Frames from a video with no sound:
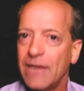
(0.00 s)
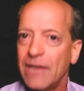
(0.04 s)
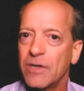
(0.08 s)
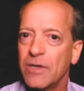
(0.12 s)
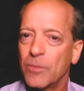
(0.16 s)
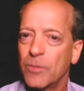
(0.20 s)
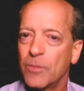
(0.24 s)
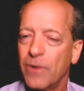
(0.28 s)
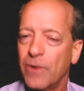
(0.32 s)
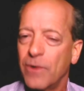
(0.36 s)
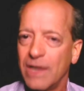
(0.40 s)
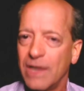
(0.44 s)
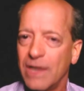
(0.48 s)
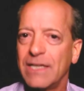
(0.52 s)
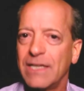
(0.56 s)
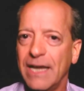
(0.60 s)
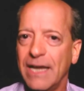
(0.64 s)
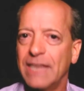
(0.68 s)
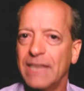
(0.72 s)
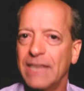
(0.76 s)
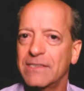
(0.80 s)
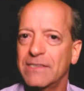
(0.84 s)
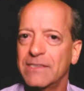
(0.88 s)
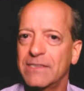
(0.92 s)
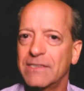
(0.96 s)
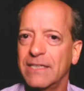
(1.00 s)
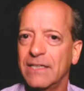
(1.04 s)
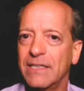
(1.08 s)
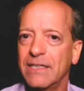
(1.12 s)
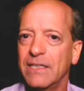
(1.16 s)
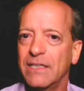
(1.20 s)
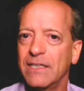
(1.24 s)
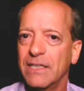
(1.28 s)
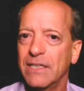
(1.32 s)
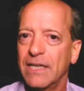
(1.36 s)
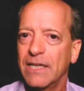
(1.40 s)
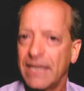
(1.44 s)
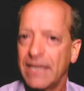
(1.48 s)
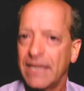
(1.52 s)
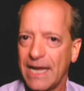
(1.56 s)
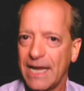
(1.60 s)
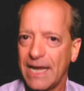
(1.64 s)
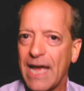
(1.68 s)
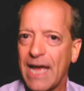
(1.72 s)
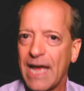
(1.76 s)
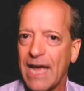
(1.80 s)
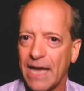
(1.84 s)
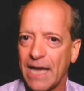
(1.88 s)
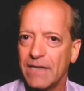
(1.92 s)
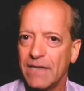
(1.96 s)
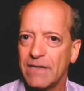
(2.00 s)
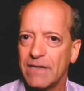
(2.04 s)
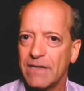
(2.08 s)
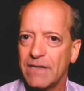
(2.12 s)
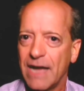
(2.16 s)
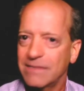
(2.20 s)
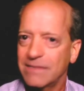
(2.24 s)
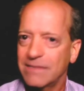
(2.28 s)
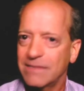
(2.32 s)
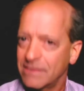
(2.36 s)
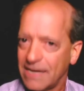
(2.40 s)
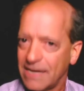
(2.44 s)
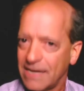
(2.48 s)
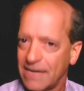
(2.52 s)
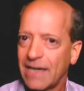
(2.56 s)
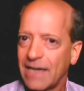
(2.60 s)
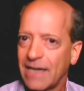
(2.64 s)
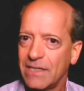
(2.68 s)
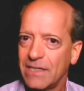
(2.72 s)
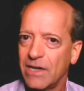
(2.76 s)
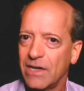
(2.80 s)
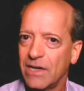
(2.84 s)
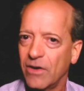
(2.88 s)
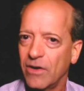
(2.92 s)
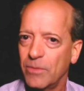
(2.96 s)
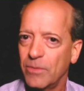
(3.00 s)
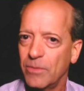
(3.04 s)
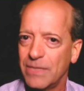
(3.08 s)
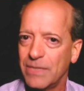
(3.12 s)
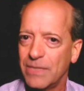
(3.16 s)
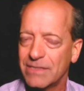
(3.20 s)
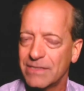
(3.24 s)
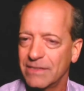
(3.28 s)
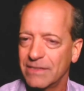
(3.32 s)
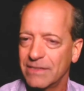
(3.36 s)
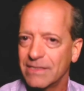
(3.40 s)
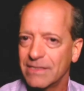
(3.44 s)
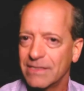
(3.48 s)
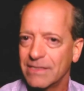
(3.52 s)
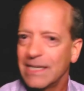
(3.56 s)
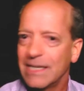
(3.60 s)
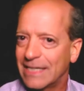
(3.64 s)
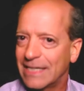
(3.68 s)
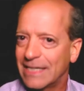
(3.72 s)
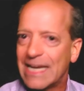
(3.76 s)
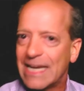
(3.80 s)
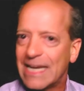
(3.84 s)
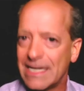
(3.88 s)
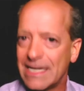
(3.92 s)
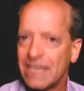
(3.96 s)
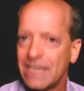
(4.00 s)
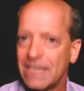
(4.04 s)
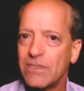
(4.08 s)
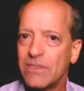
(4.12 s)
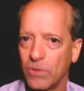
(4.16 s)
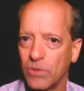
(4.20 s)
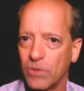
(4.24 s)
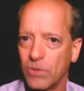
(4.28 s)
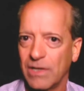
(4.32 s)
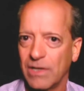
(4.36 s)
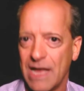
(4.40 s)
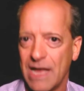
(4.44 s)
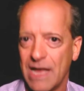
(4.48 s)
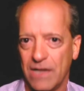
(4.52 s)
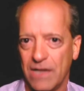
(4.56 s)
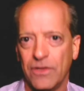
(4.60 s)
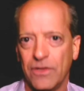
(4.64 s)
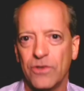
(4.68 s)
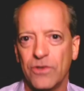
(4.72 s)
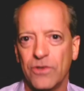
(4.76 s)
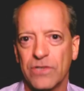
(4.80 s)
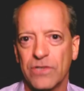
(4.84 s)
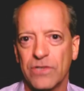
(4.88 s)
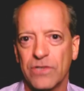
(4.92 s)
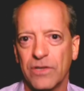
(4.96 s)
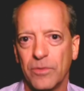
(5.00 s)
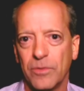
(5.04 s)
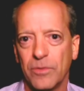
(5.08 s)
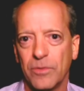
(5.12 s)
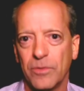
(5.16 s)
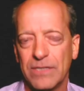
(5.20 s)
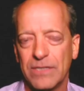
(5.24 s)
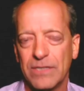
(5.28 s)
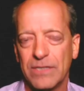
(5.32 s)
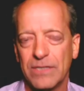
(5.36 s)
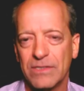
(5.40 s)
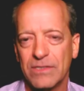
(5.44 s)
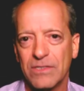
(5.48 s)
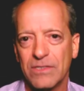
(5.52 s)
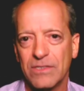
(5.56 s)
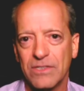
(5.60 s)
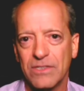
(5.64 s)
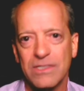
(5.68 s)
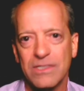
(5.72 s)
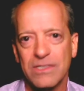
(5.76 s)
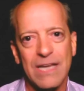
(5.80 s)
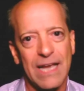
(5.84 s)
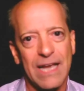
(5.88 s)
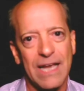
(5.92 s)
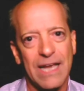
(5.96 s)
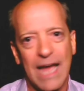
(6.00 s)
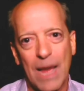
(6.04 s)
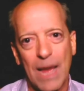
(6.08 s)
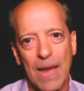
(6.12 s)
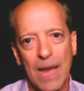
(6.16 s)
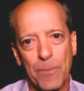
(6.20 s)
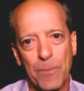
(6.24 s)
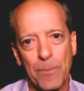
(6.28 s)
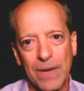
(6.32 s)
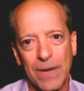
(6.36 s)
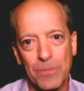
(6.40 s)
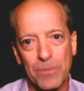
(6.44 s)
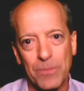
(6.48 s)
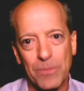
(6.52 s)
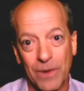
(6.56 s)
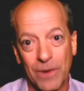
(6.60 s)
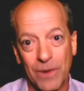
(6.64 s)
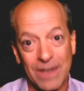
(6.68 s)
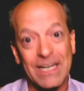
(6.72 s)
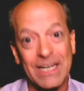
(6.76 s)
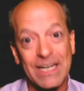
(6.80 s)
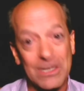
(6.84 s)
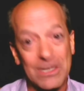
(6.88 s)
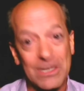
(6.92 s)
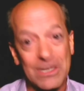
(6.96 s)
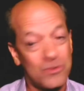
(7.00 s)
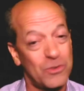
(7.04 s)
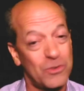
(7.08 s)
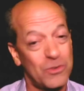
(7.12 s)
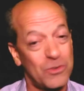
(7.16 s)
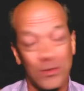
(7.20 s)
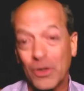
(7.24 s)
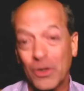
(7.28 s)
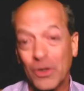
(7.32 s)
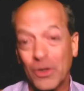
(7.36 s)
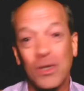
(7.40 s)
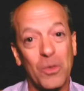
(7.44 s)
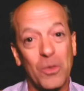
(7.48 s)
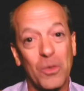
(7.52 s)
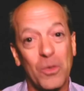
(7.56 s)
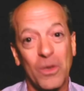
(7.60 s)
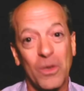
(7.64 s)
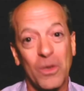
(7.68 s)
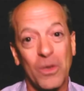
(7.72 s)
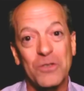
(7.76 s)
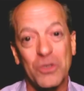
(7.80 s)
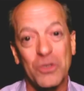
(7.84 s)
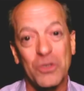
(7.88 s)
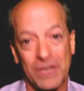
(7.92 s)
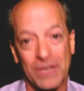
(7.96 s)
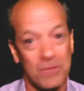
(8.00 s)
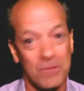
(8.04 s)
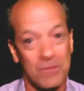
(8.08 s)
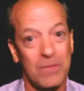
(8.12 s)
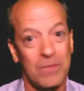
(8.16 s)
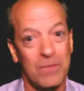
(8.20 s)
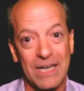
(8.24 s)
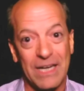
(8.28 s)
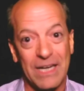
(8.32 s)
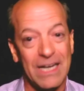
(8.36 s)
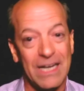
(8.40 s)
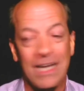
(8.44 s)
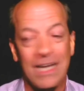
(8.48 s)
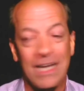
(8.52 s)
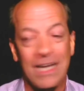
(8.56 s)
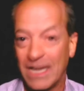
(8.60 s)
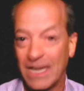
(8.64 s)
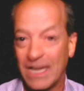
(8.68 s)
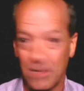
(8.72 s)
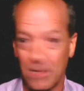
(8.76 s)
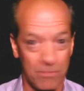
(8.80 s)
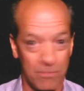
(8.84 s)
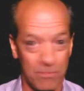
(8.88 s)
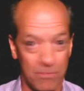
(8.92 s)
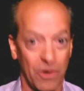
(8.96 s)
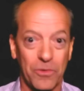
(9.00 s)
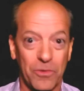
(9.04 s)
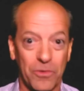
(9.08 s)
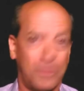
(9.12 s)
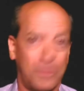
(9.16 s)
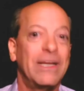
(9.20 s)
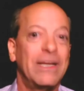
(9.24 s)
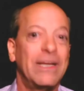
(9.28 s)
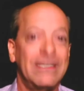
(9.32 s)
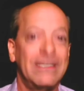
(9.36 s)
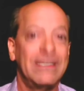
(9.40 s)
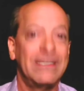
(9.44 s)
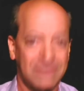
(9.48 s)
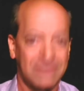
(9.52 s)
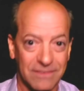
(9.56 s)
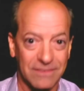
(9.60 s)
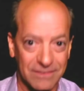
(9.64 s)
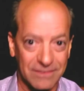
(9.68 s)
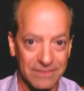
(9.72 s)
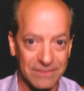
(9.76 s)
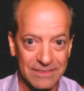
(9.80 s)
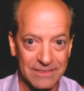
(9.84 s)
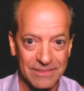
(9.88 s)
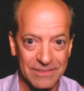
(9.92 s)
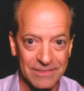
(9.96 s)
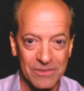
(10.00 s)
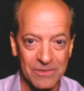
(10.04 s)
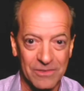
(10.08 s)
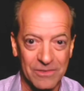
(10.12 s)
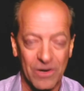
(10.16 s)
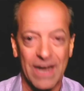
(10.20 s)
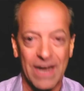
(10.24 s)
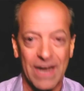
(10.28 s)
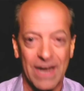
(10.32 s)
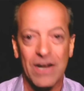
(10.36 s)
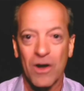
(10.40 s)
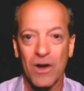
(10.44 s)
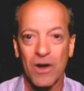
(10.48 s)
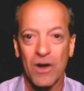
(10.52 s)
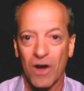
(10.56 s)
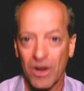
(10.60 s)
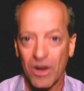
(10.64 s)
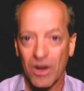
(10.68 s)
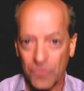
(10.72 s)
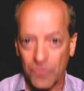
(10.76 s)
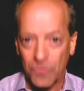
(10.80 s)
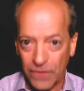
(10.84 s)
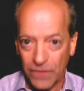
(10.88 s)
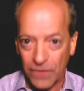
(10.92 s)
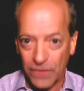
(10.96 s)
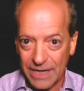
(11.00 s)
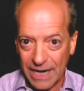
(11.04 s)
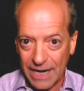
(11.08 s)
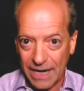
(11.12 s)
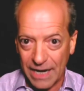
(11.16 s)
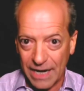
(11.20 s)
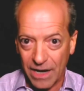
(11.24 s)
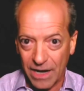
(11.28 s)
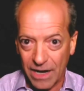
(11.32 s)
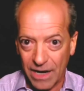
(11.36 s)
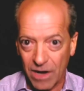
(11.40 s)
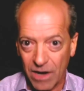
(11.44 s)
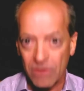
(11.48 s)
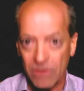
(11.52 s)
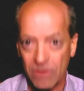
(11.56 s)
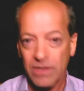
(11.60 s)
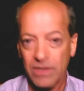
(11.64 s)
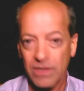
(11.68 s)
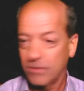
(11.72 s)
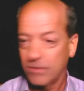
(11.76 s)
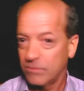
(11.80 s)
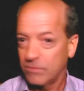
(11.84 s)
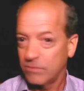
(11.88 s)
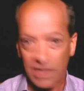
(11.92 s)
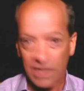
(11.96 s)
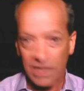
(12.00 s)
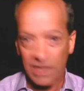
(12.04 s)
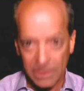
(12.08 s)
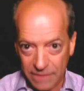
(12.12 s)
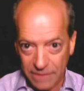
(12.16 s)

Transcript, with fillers: but broadcasting can, as a secondary business, get into a lot of those other businesses. But broadcasters are the only ones who can be in both places, right? Uh, free-to-air,